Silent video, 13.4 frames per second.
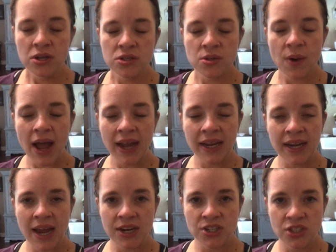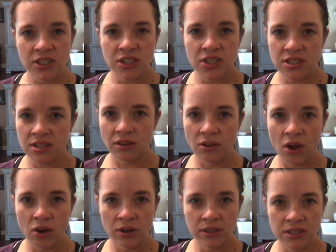so I can actually just
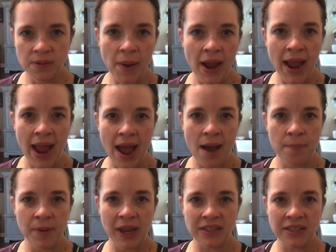log onto my app